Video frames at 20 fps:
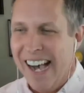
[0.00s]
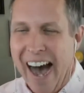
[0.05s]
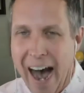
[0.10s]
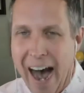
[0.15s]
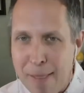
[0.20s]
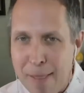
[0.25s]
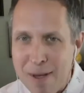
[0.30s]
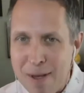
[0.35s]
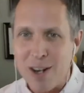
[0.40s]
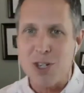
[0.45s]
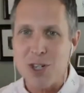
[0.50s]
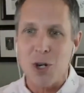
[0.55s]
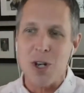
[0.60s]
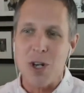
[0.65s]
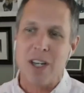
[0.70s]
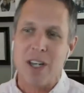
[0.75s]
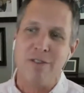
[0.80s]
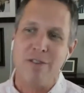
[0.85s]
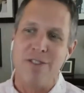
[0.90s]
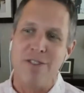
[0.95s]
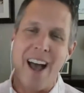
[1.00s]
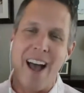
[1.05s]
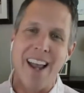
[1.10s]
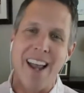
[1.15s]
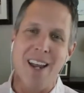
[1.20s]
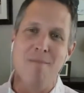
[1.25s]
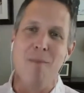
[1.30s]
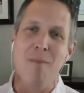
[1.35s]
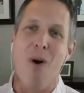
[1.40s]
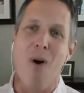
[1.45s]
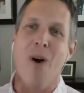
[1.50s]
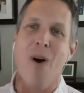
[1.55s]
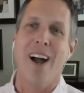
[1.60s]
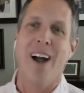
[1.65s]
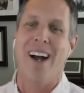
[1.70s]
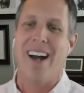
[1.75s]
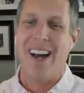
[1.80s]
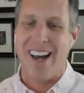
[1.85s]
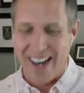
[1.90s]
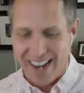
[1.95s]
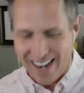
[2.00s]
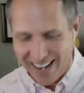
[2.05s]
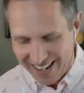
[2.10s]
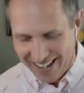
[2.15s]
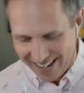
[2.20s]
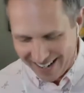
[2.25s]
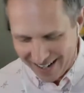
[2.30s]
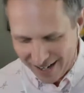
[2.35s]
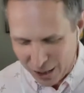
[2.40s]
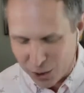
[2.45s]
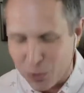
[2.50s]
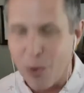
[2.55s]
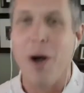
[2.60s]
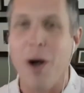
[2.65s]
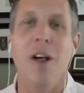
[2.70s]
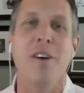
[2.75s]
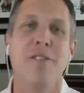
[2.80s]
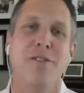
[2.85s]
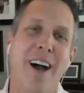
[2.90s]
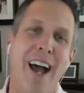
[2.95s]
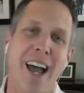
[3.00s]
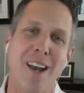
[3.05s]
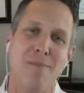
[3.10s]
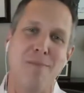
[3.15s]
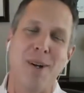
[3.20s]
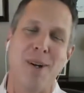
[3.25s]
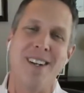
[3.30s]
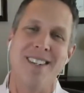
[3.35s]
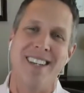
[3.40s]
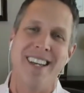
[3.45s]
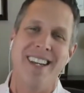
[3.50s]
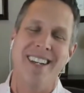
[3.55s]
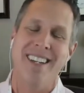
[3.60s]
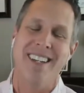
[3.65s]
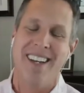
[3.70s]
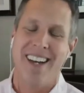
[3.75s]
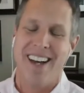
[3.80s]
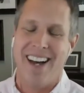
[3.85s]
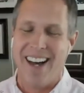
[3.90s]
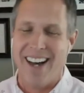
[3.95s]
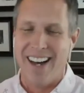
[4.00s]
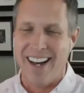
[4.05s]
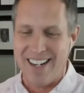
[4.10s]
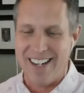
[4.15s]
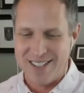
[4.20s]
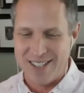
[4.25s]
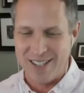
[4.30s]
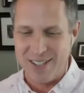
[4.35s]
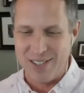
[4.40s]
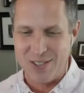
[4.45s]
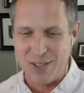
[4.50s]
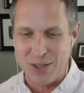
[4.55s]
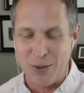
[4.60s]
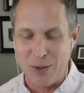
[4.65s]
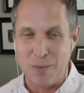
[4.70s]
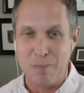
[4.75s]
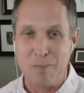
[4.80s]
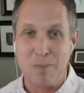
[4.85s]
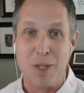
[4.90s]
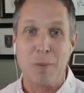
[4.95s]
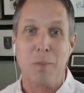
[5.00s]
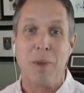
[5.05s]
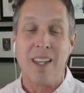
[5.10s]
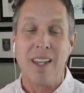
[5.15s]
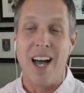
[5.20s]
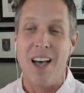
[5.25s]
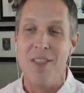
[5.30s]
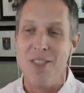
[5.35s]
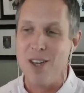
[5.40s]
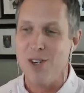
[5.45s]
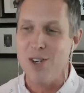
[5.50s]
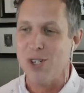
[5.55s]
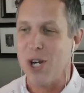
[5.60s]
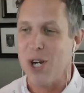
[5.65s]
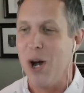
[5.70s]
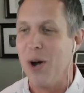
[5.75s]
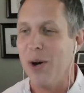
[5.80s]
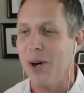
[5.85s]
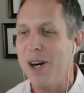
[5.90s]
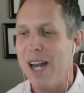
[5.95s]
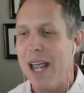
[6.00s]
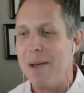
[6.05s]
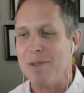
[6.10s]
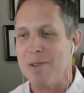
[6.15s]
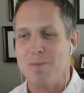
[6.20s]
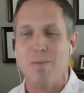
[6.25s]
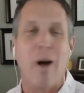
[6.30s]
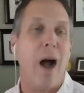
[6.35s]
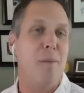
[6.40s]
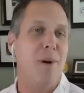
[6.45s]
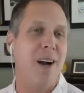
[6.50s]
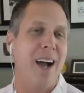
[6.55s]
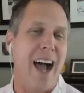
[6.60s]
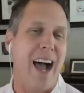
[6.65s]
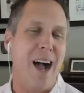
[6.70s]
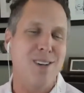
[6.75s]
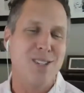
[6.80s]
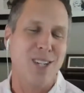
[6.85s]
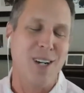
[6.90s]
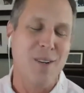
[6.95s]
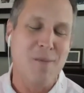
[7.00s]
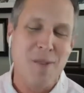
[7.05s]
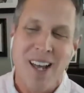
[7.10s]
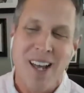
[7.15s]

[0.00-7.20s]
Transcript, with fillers: I'm not sure you can find a more uh, qualified person uh, to, to, to be on this show. Her name is Barbara Hauser.